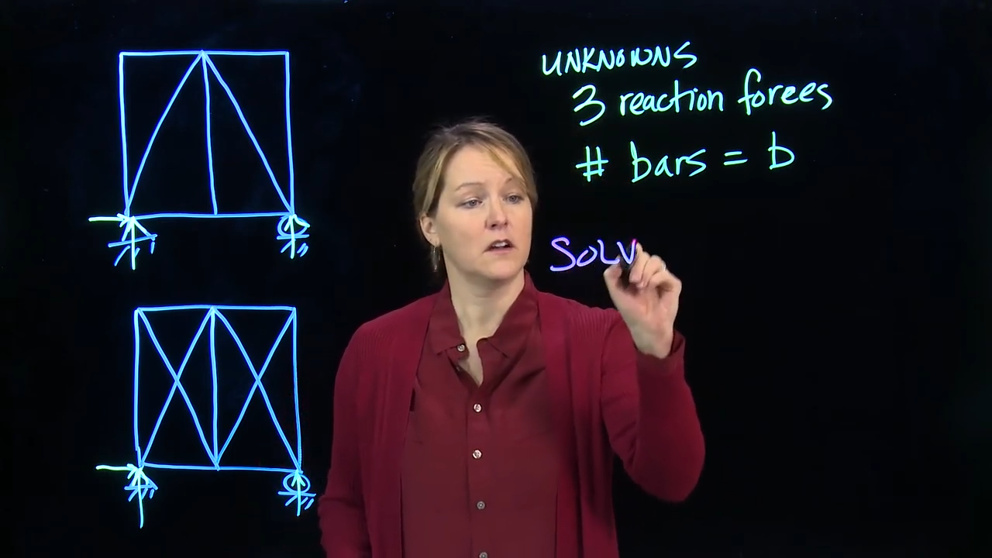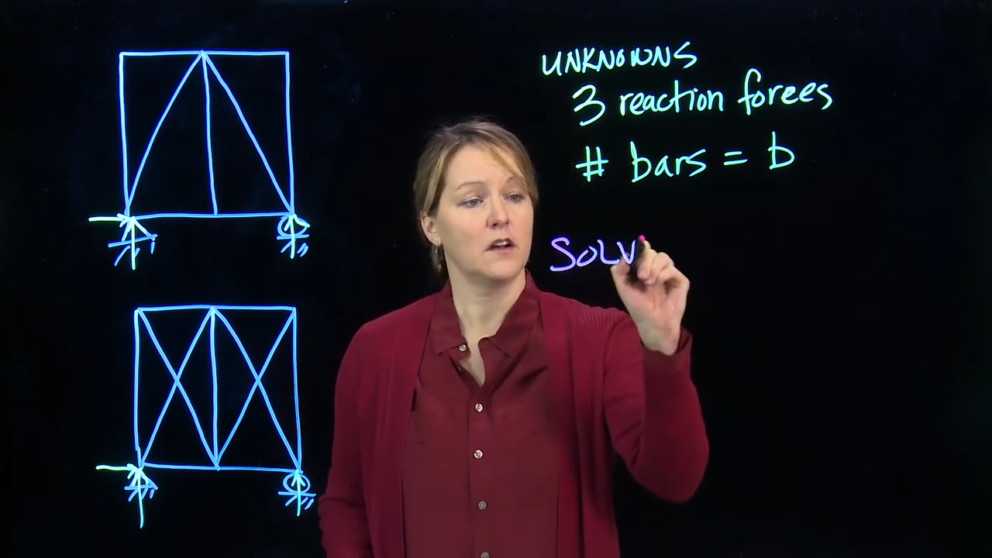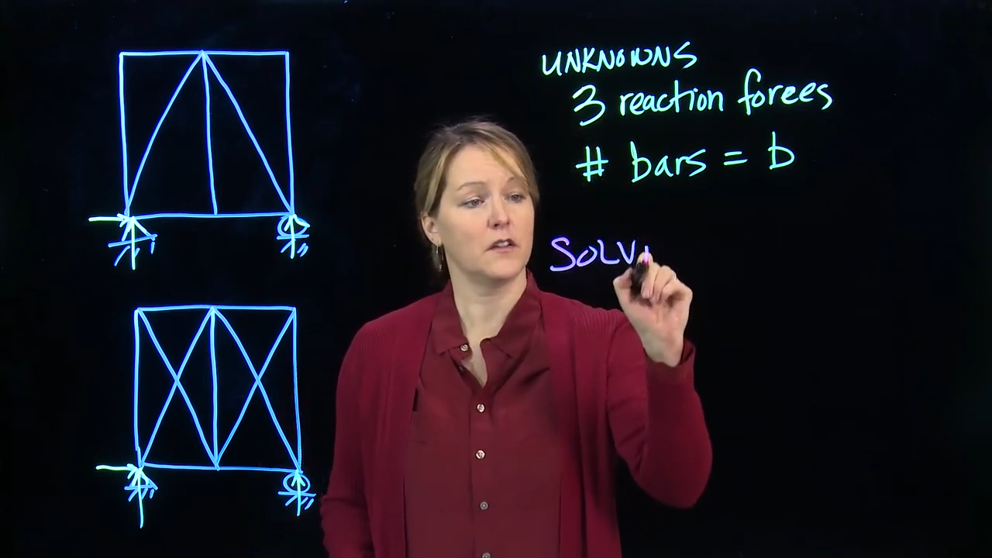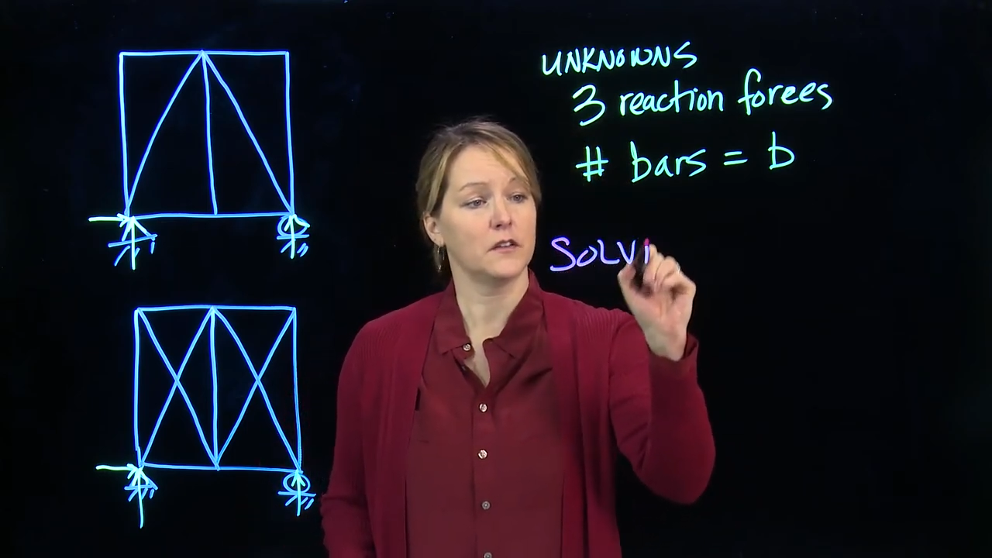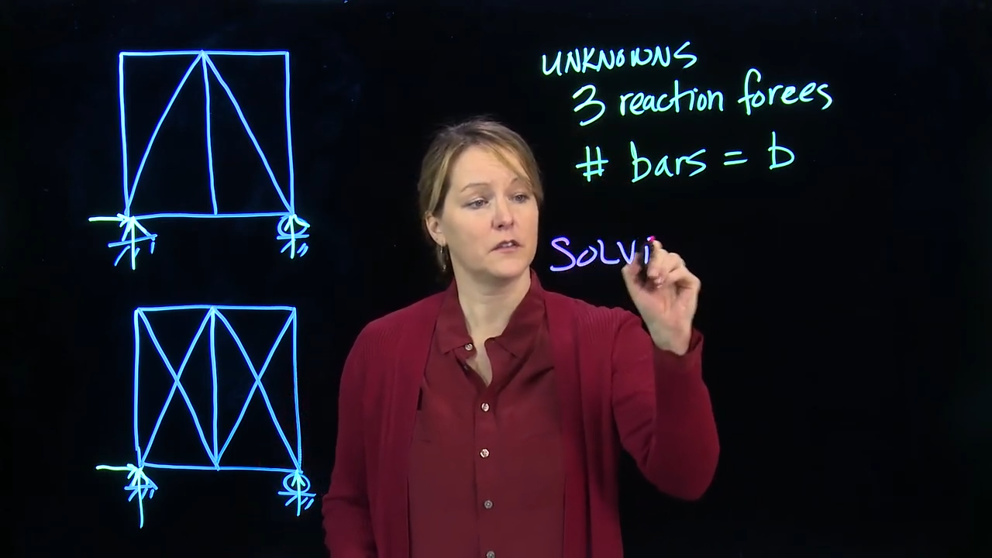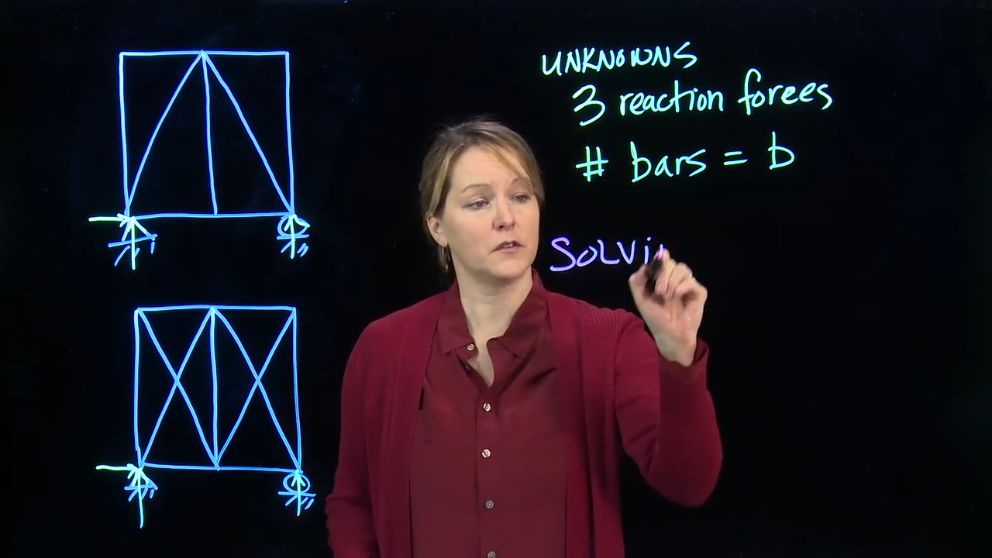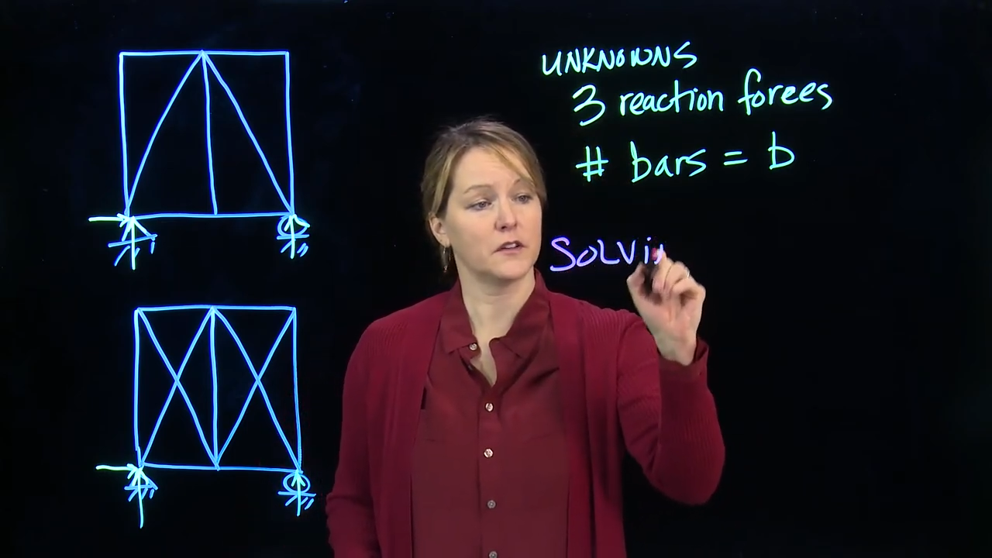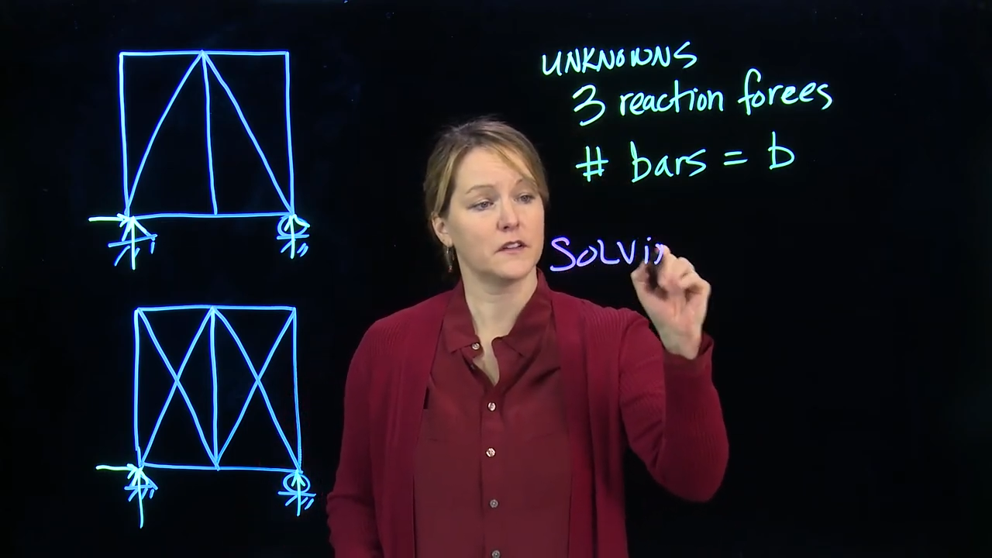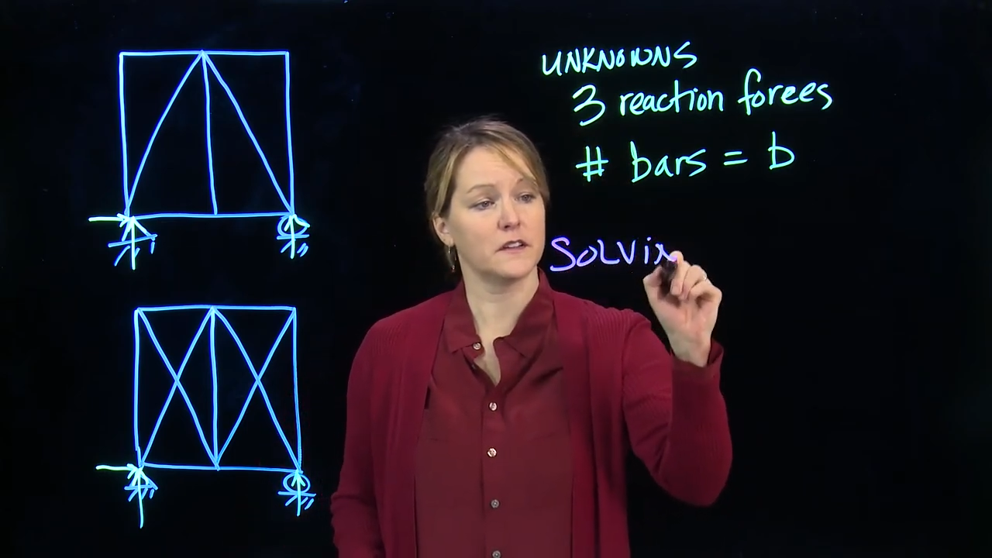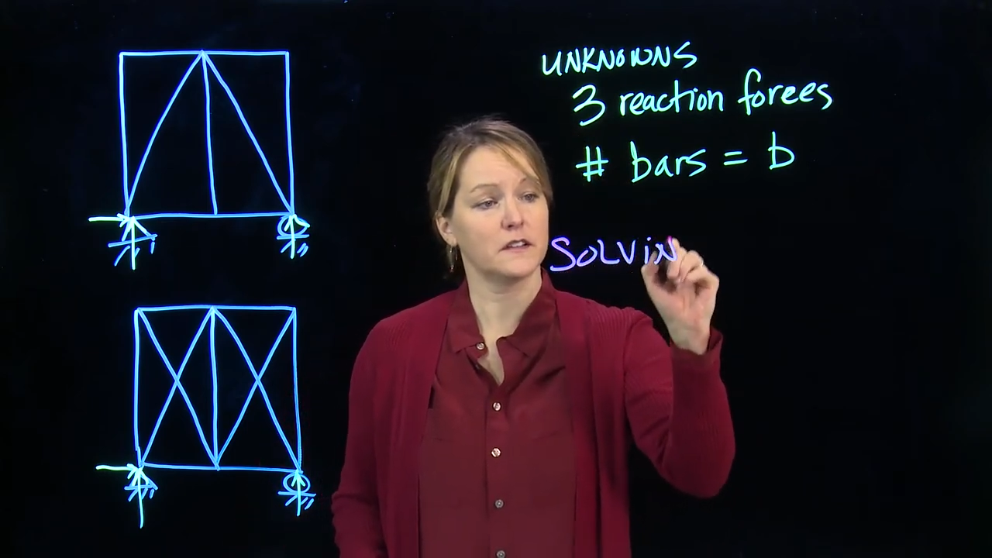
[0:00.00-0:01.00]
all those
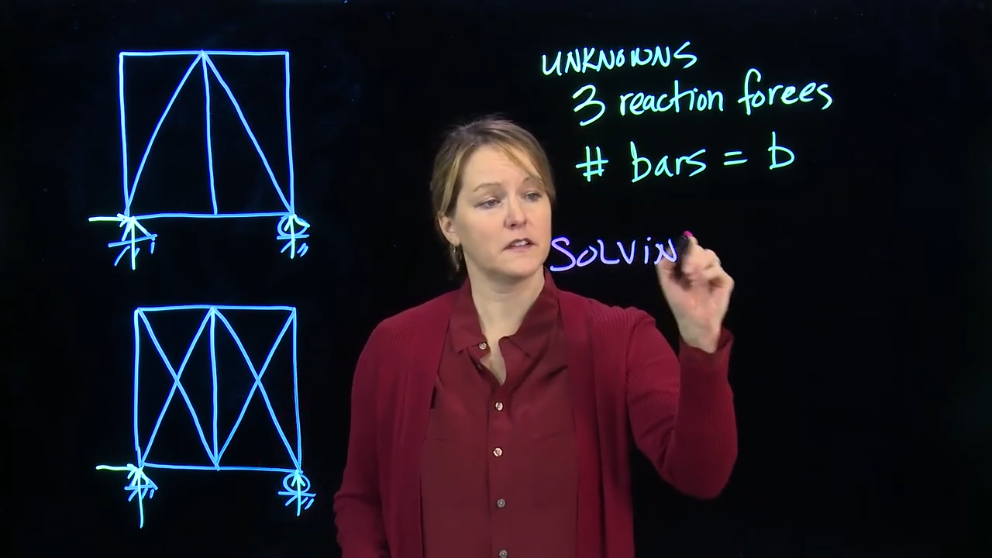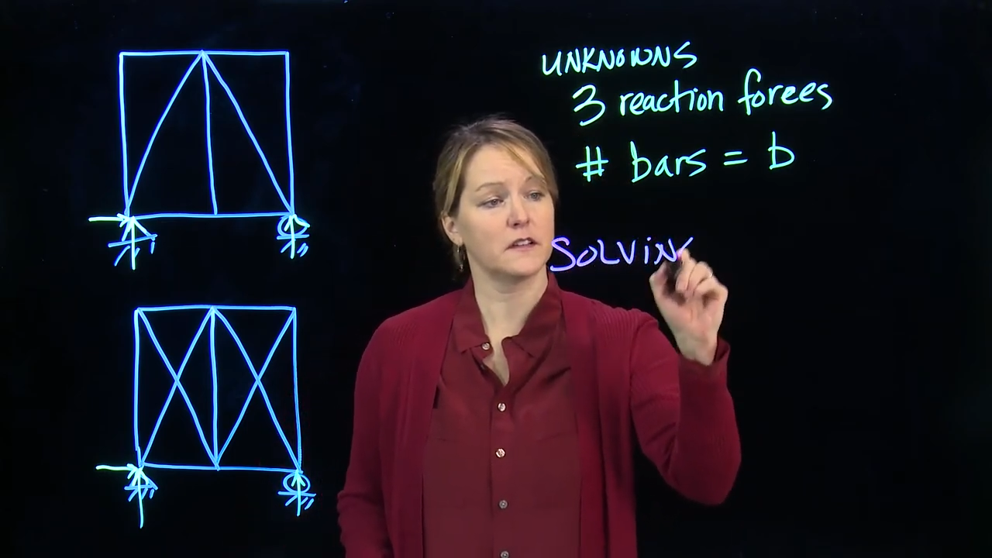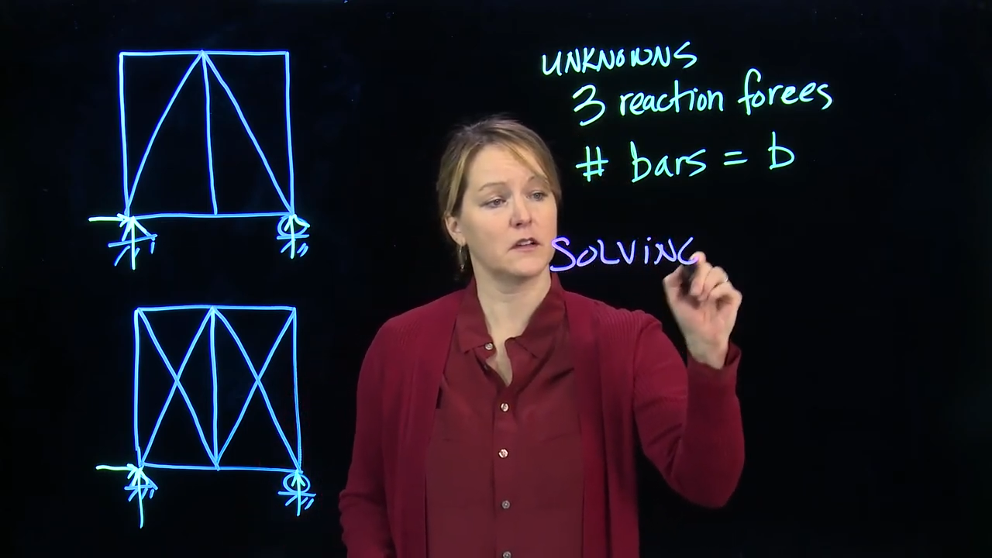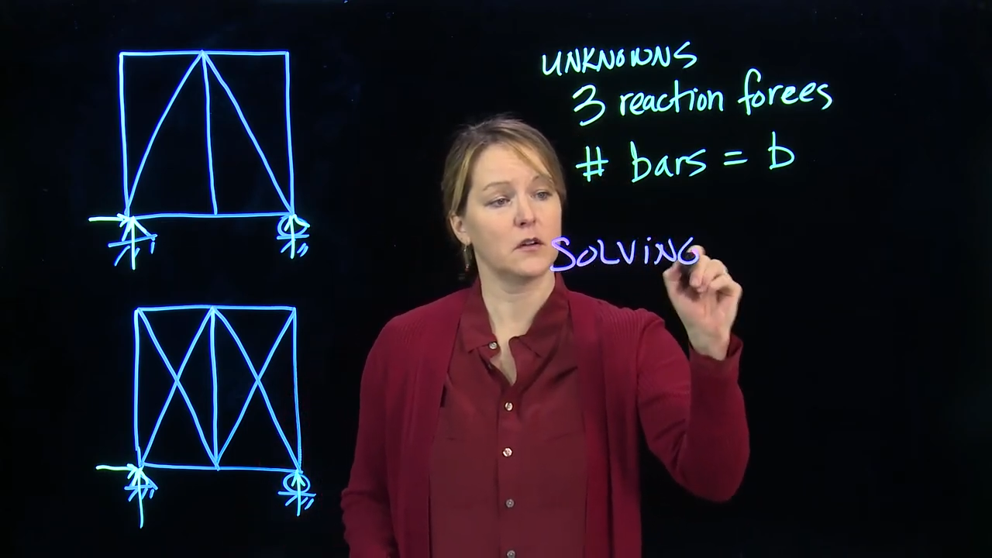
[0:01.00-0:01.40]
forces,